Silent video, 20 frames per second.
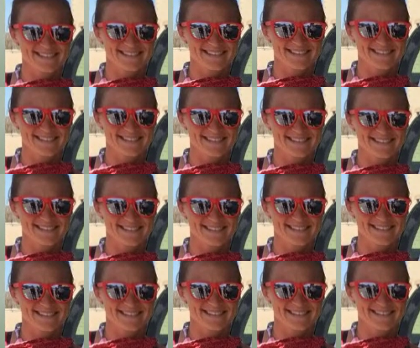
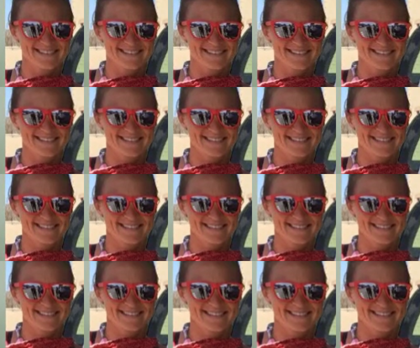
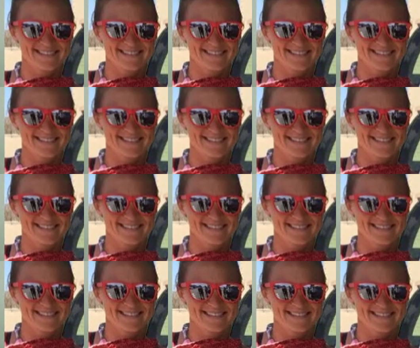
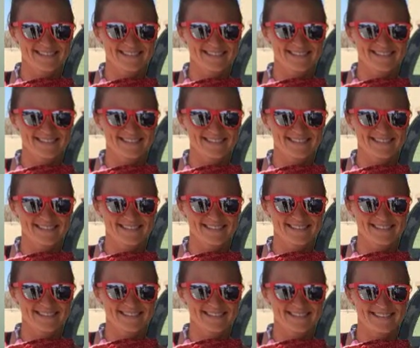
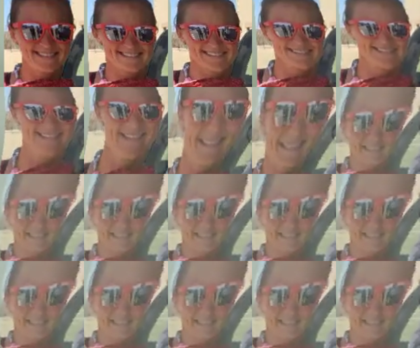[no speech]